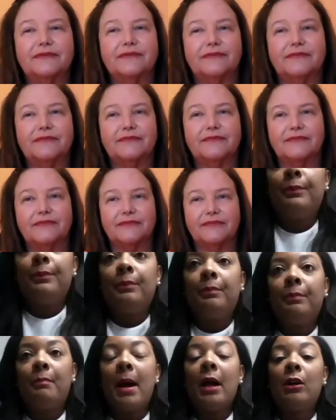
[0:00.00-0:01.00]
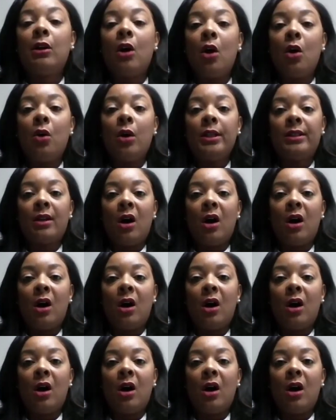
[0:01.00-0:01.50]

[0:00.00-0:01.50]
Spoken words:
My goal has